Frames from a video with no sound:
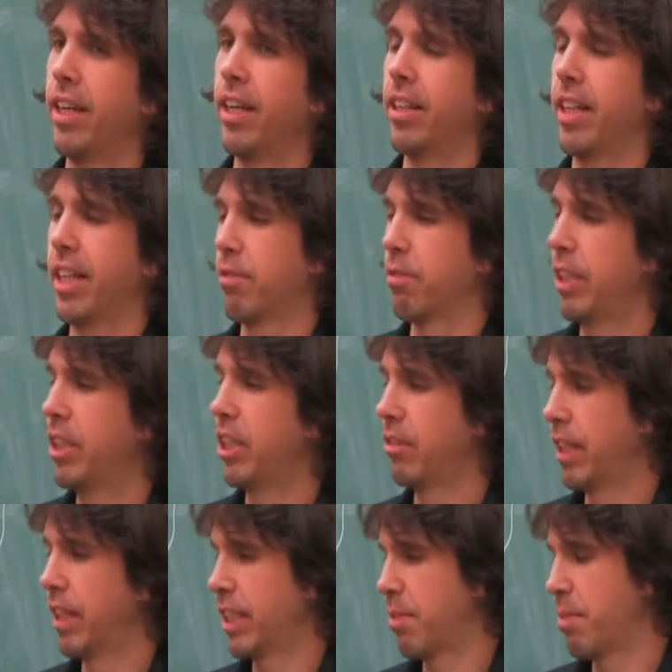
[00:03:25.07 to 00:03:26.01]
like Richie
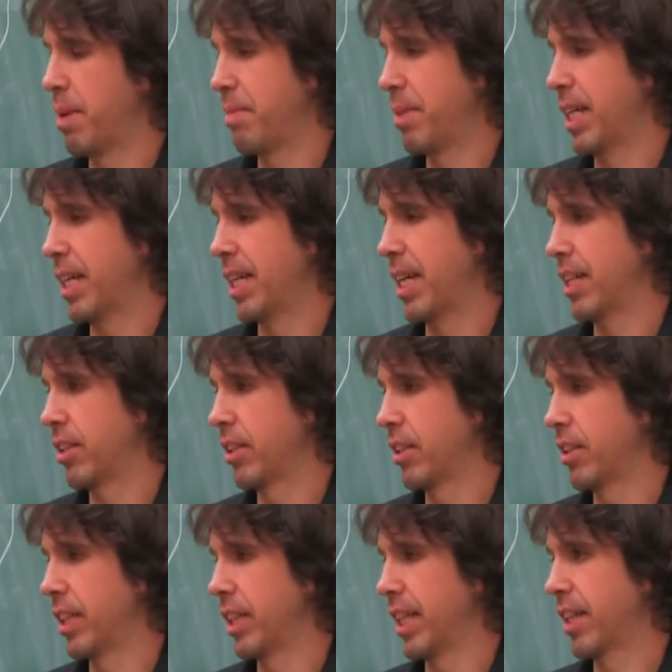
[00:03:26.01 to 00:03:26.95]
Rich and maybe the
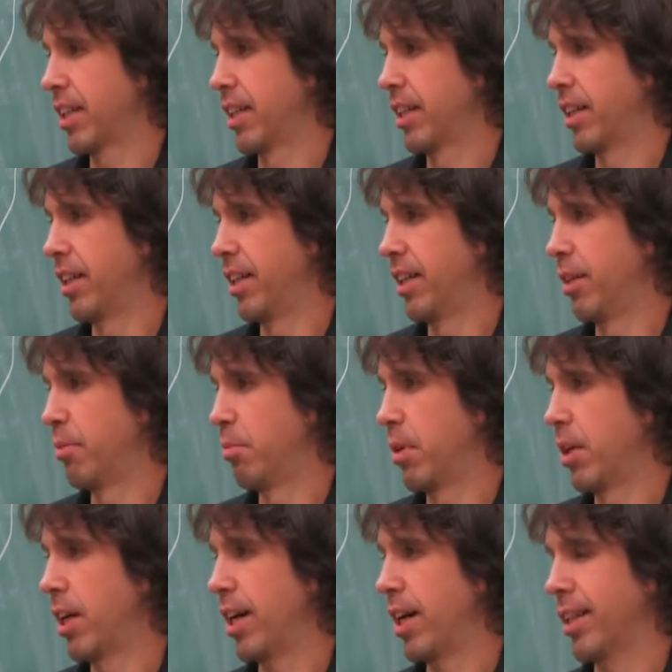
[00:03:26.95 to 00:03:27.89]
occasional like um,
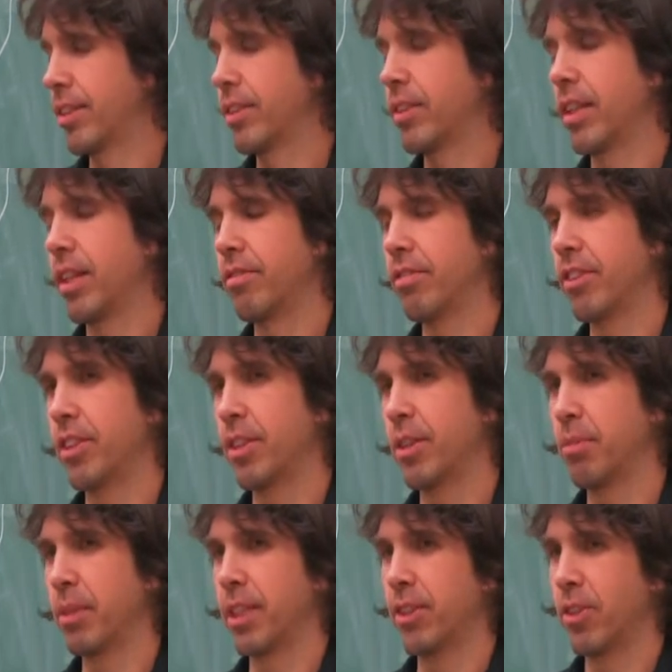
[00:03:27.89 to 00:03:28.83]
hot stuff or something.